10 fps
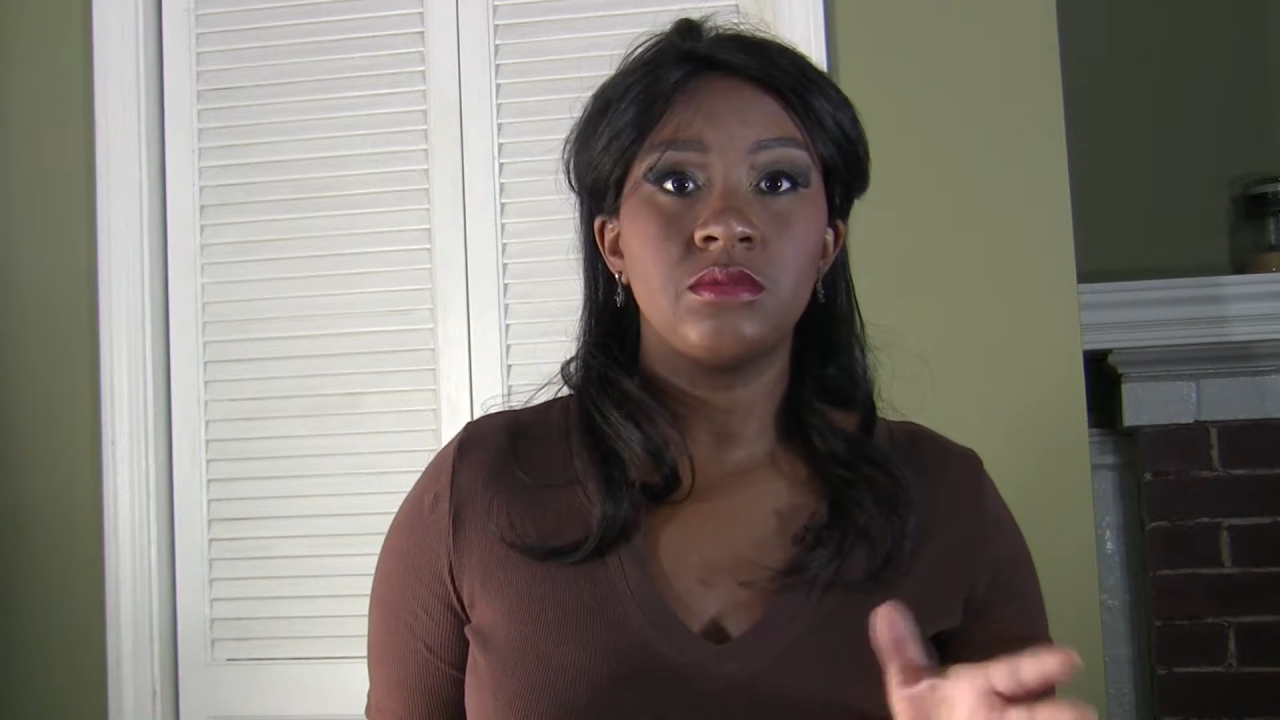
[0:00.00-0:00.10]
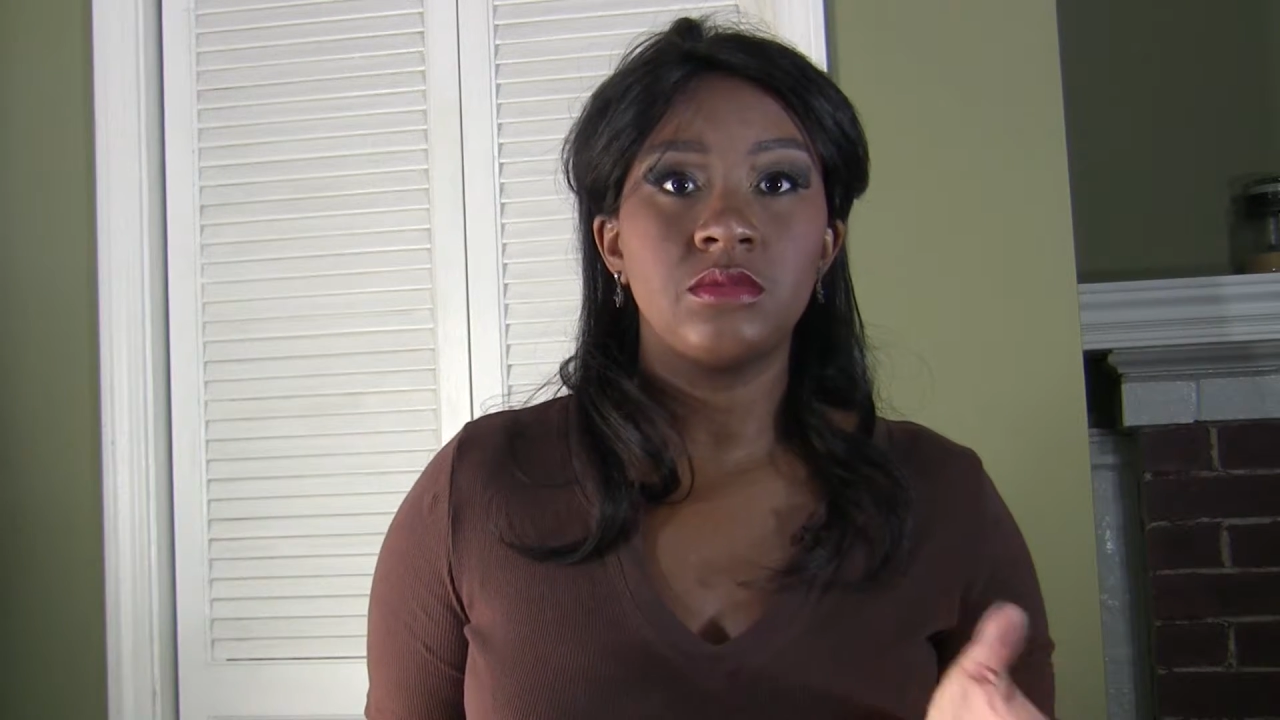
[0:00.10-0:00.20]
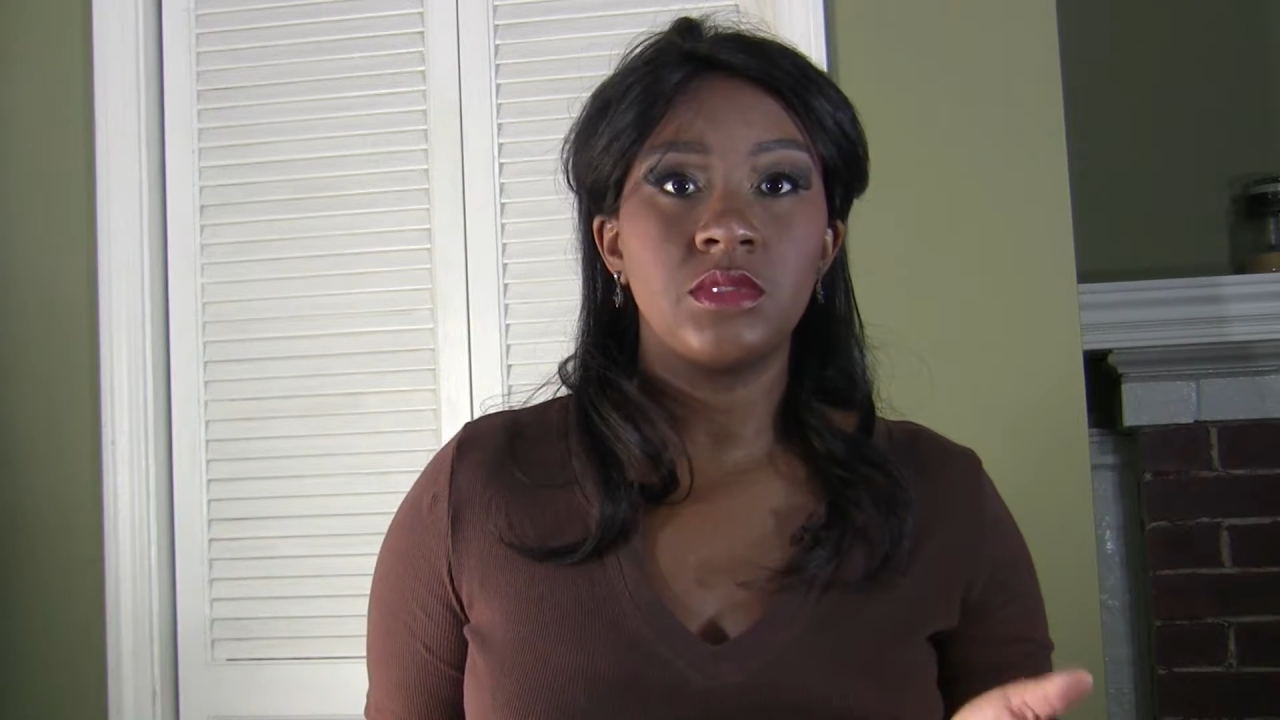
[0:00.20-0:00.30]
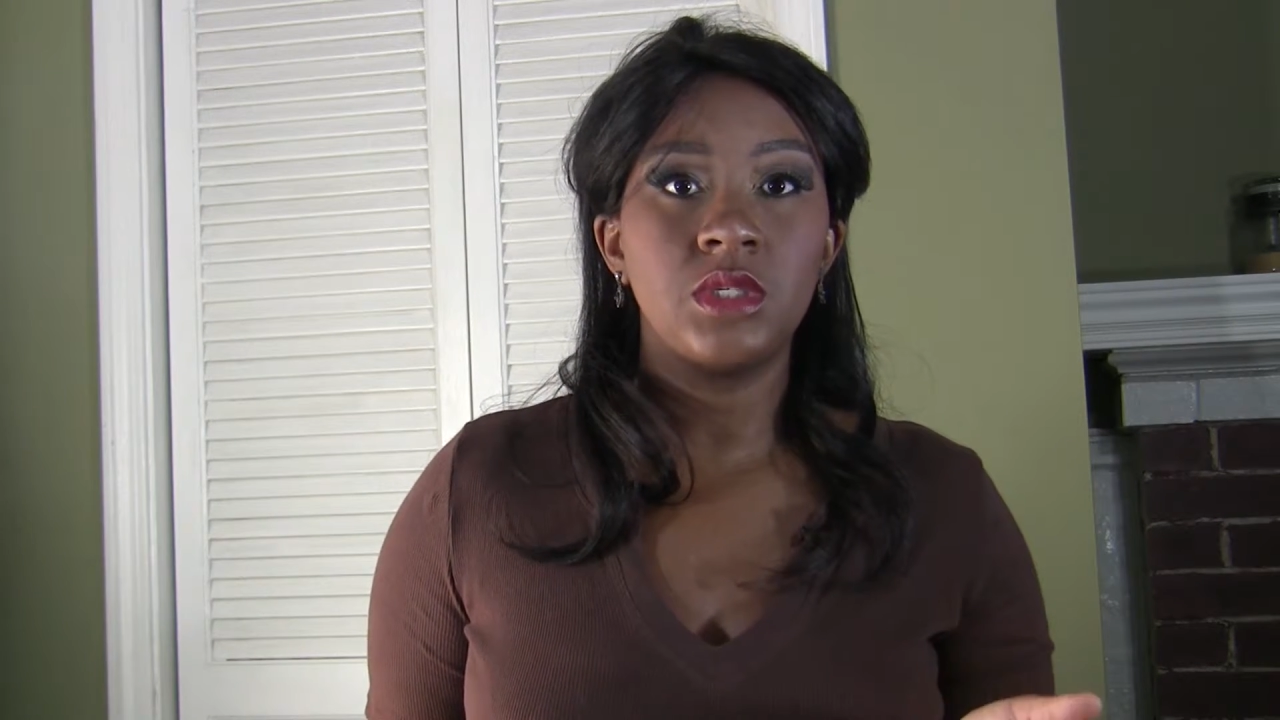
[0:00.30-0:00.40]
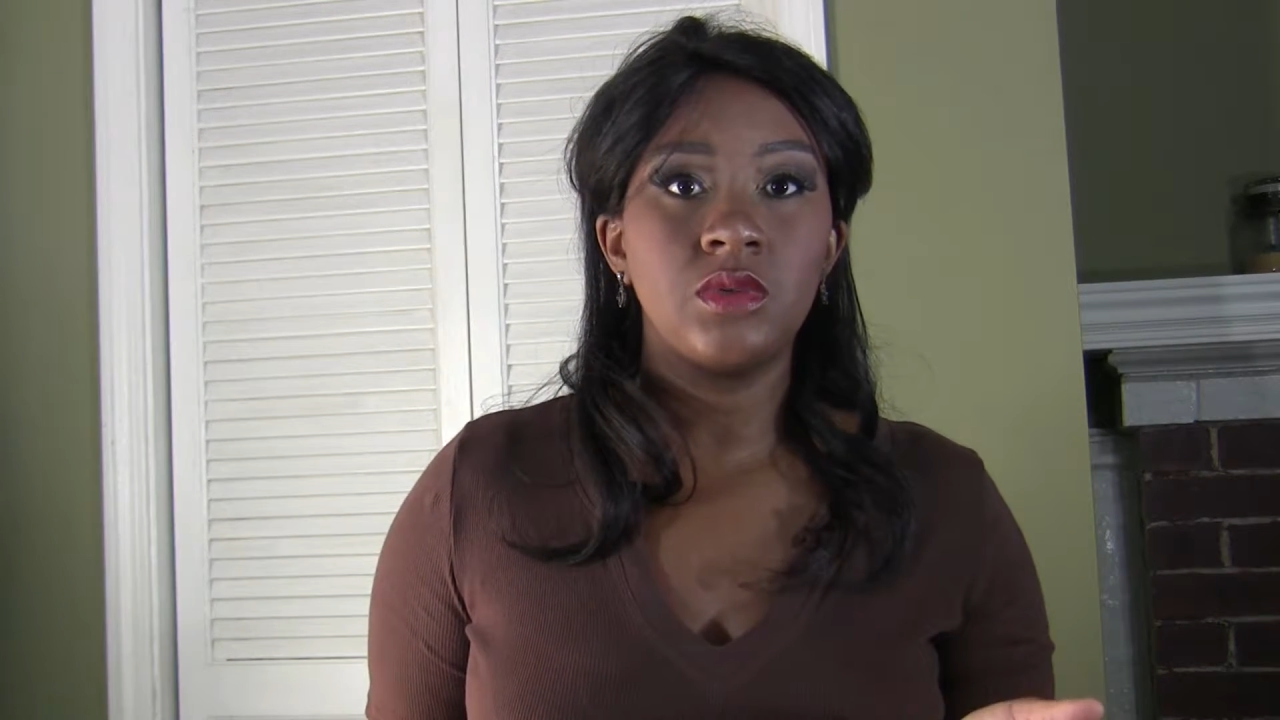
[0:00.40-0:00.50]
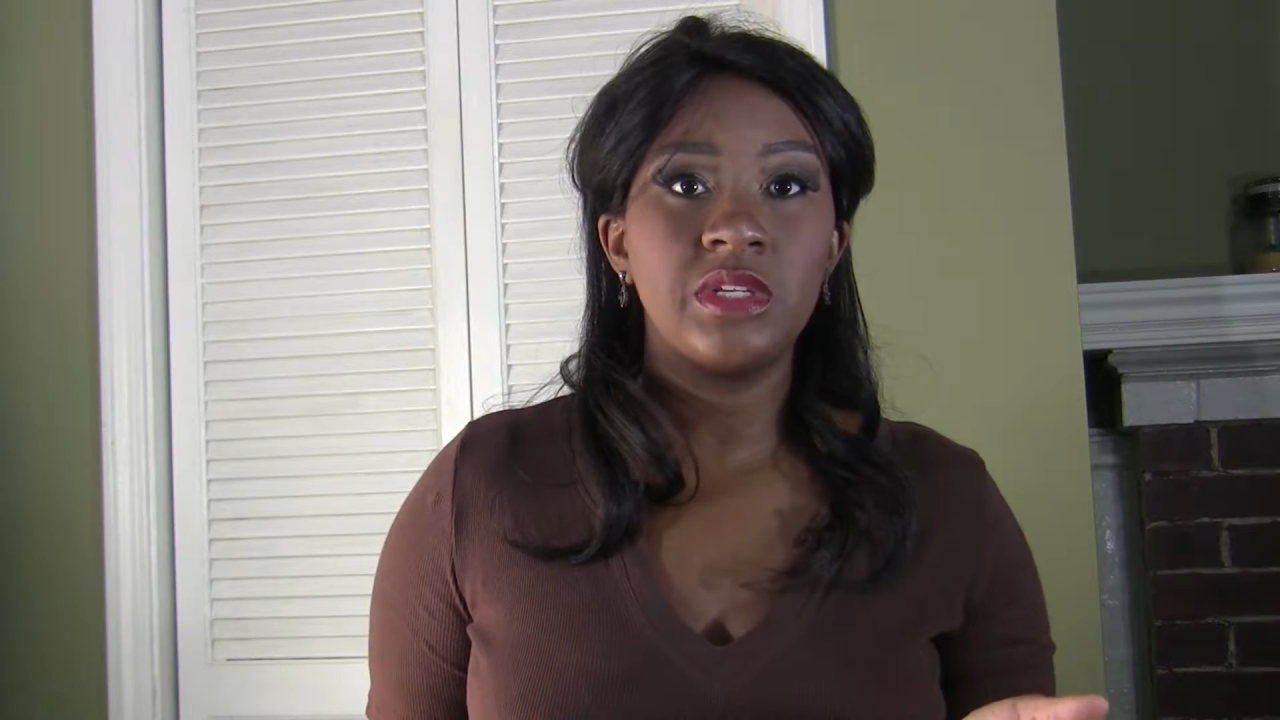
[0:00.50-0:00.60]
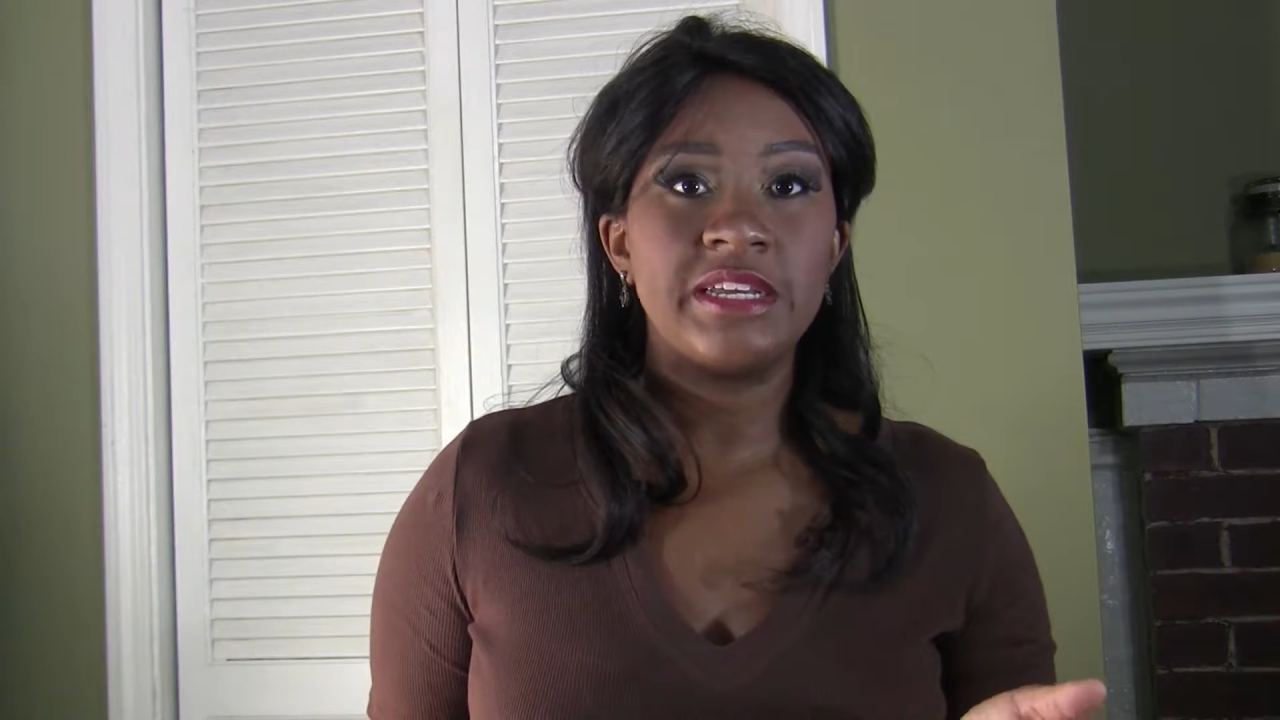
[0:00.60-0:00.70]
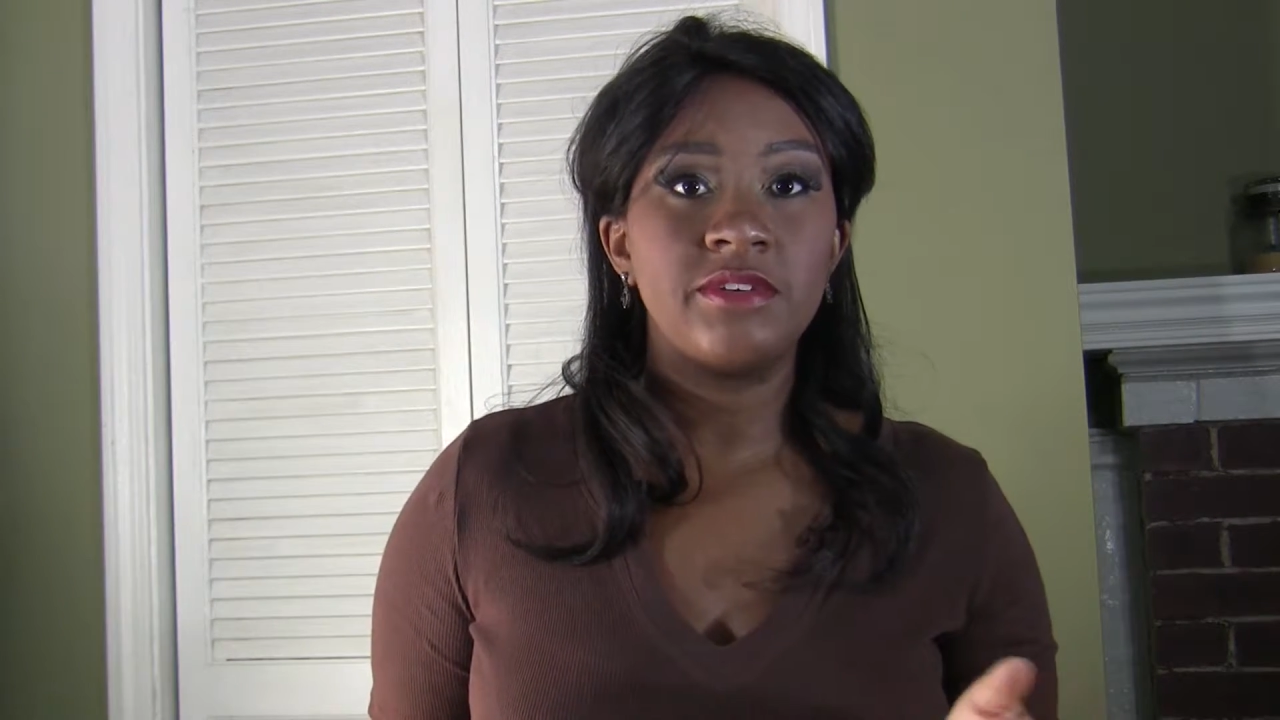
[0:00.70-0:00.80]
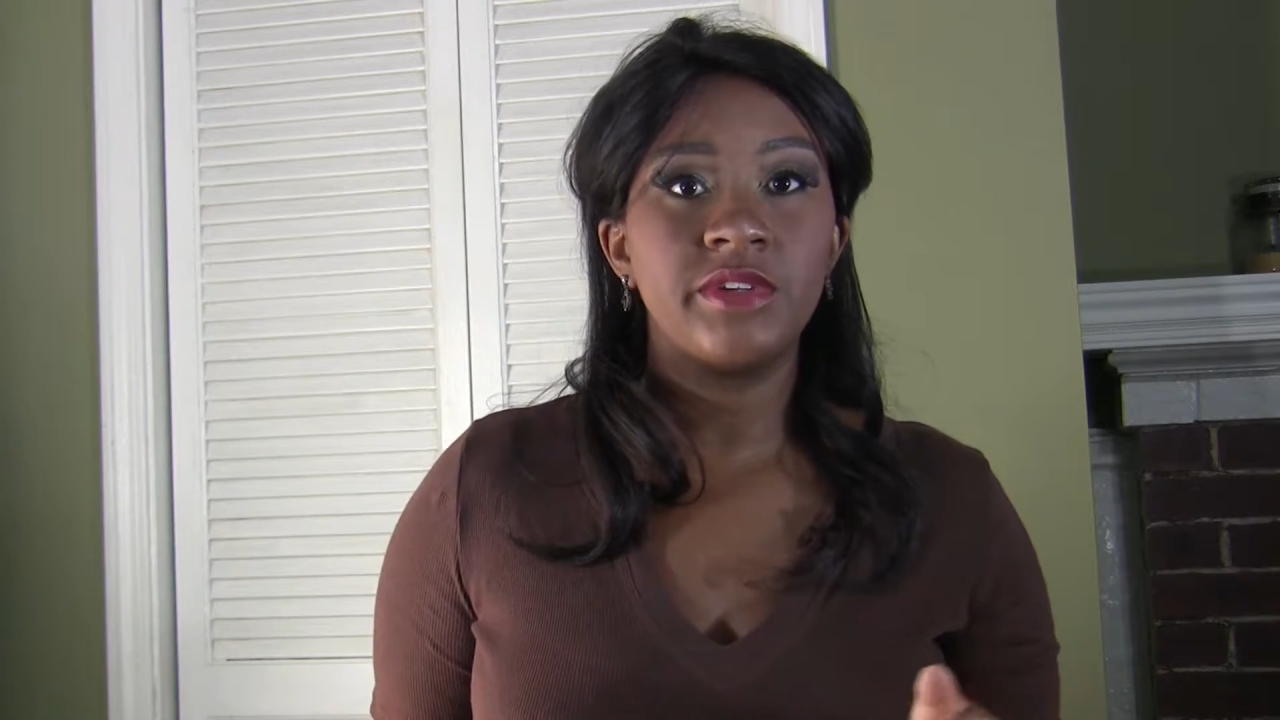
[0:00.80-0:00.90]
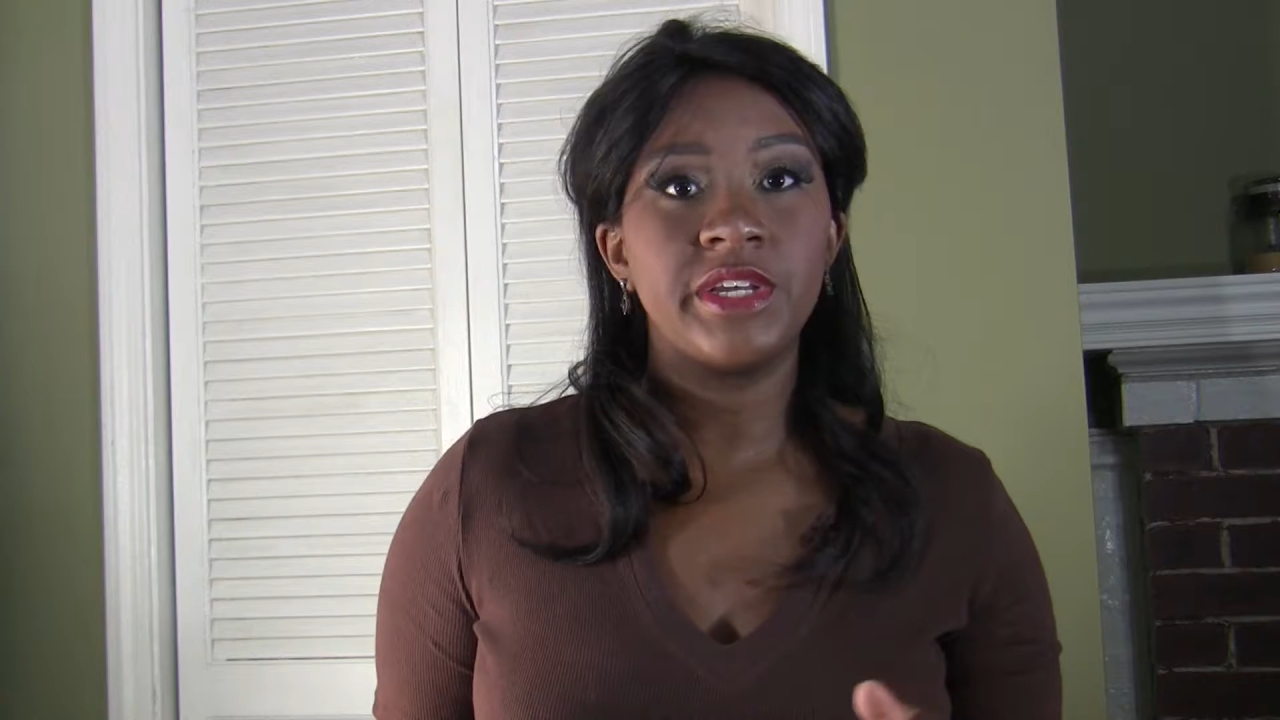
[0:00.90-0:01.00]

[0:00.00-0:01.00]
low level,